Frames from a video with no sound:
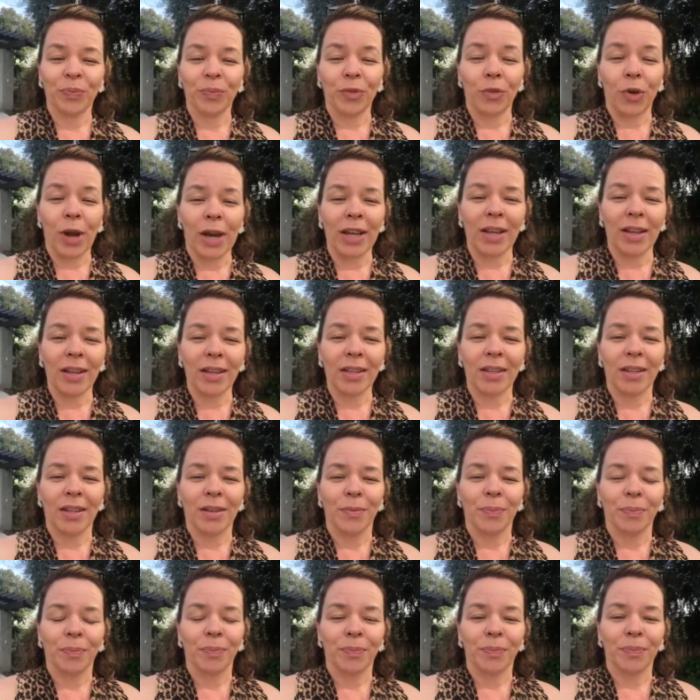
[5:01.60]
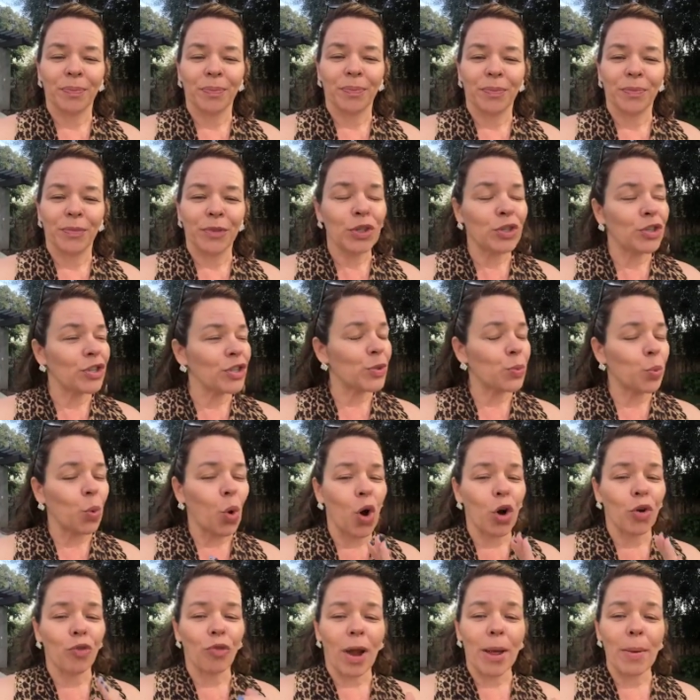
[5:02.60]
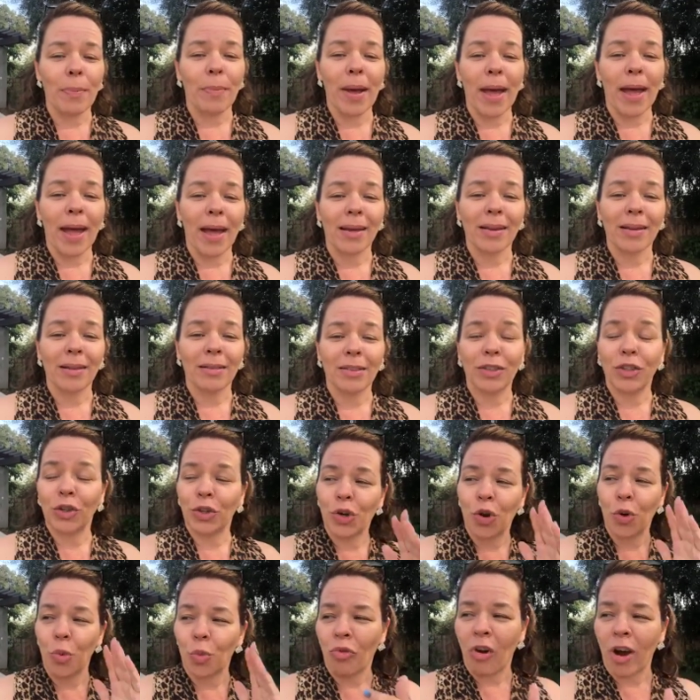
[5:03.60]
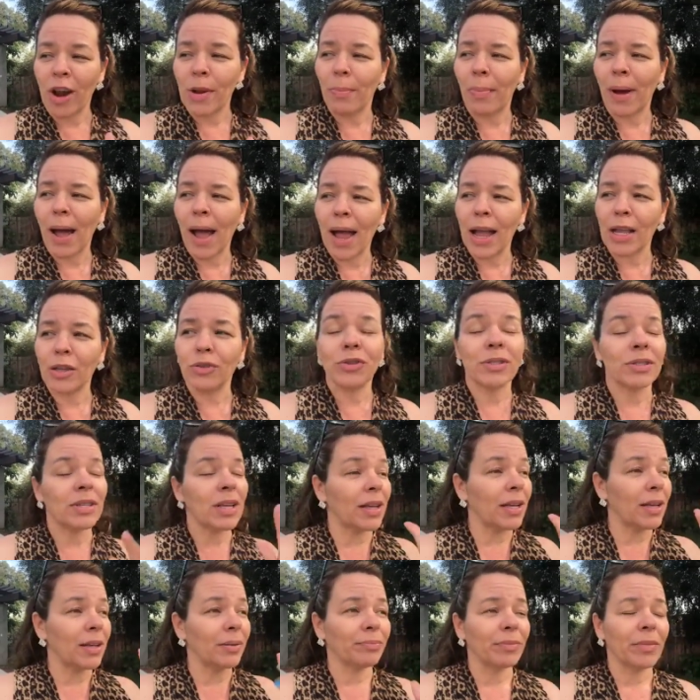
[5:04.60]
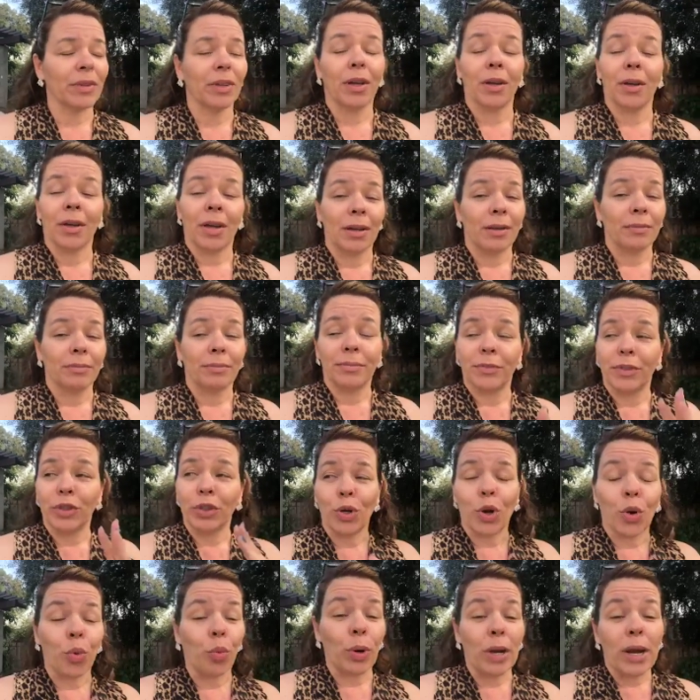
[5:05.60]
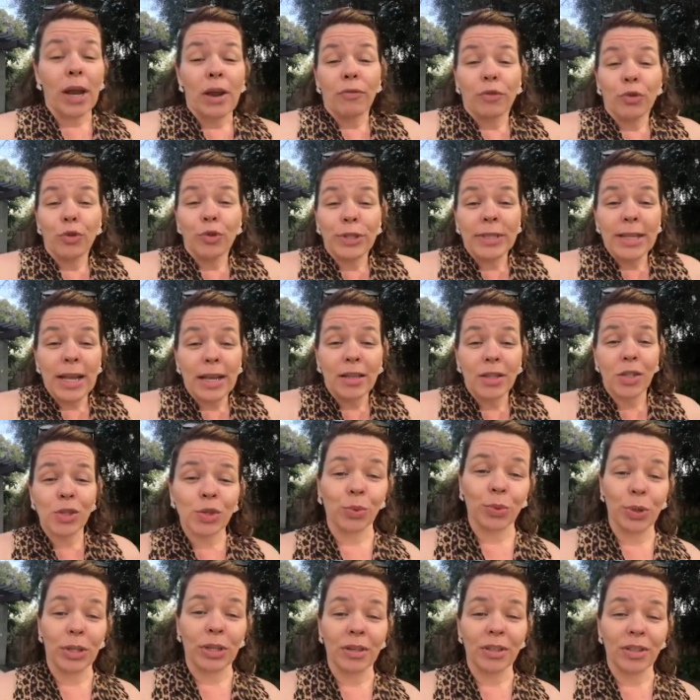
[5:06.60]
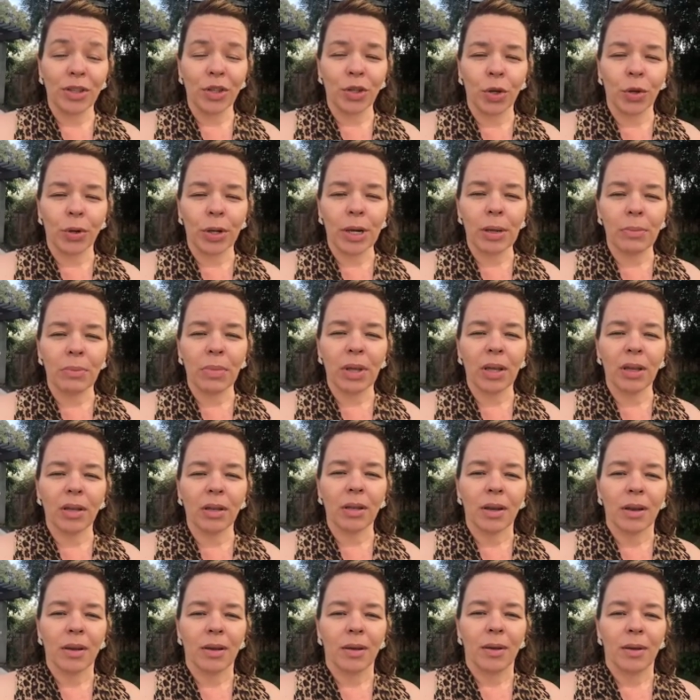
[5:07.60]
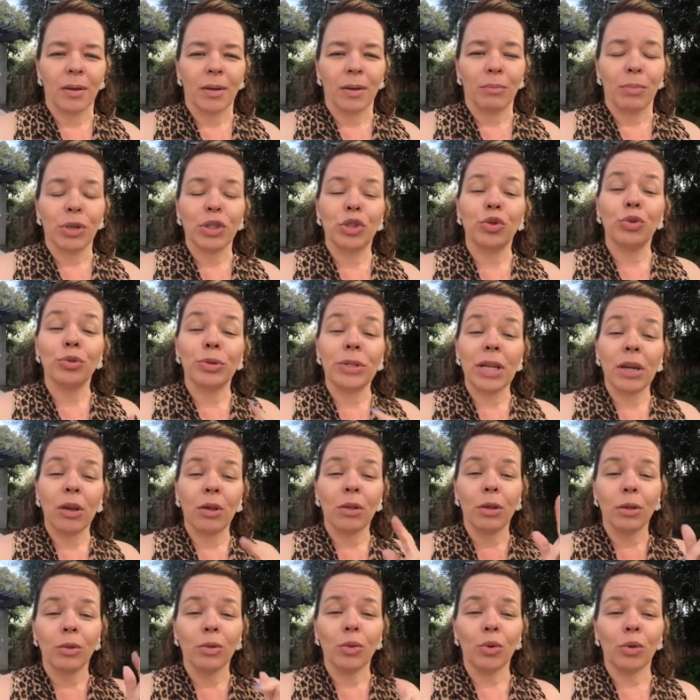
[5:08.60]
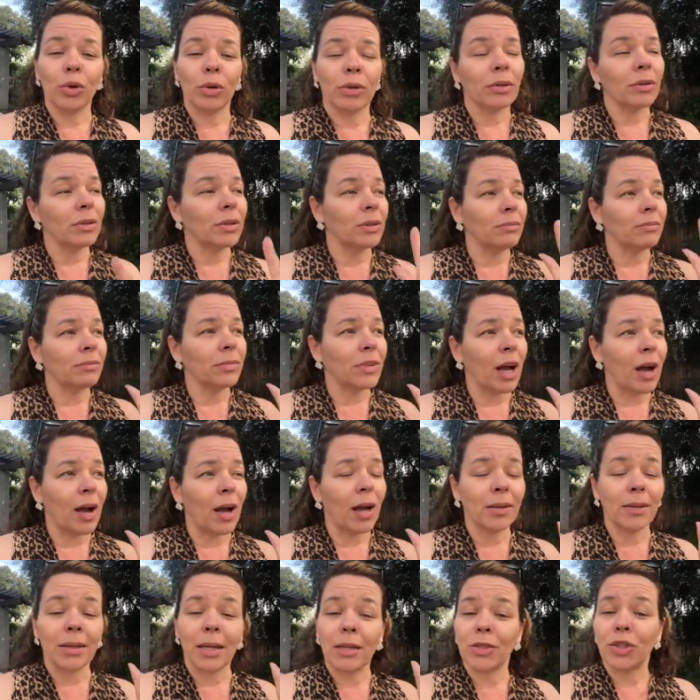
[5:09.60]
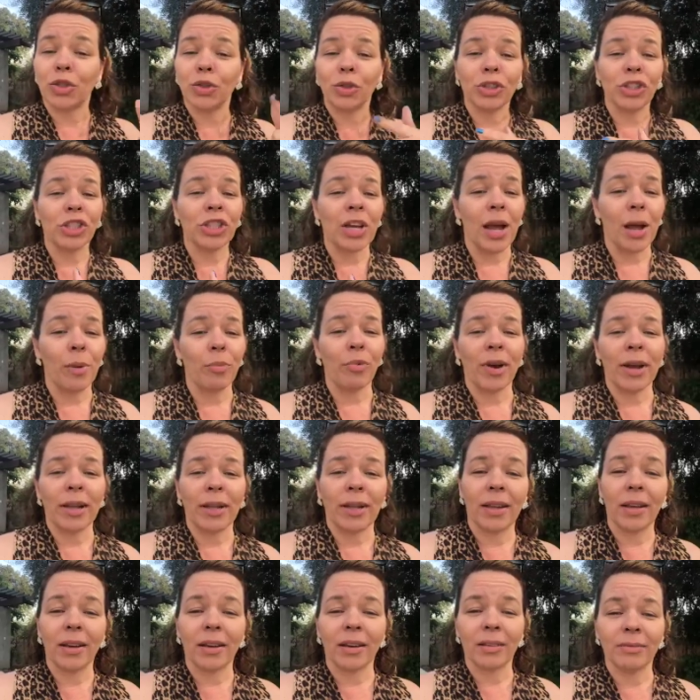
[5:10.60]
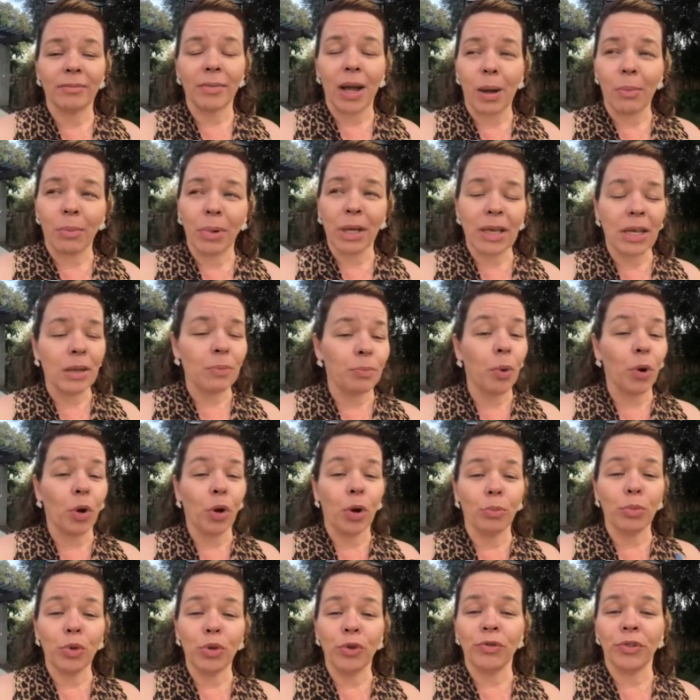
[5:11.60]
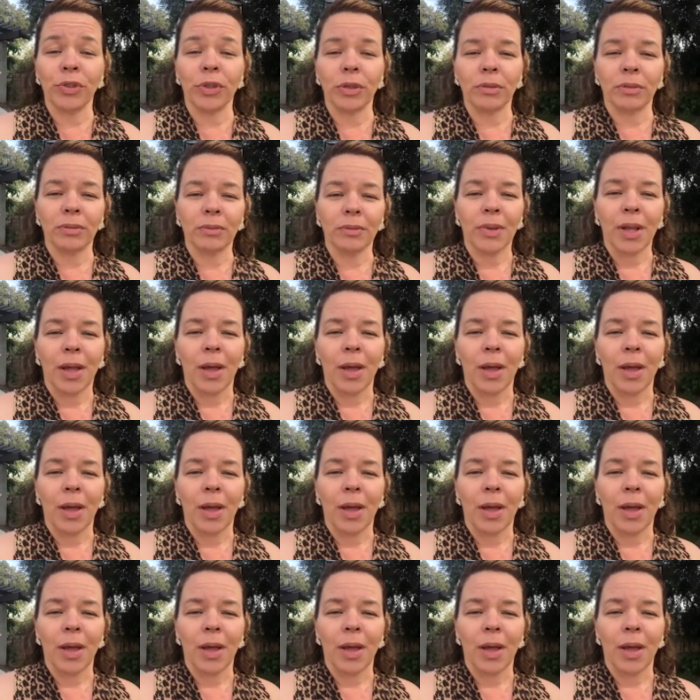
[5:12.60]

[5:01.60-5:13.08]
right? You just walk right back, you know, right by and you say, you know, whatever you say to it. You know what I mean? But you tell the Lord, God, that's your job right there. I'm going to keep on moving